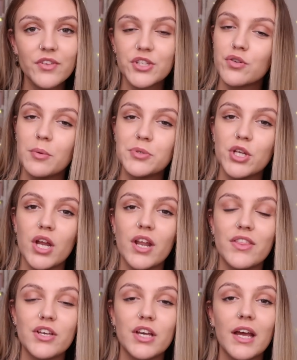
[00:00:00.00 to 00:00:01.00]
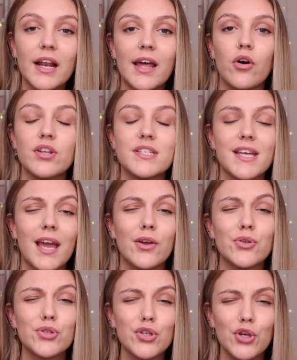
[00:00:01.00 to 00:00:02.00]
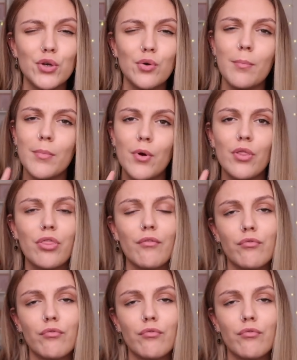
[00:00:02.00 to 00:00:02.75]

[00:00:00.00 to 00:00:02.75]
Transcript: description that you can click on to get your 2-month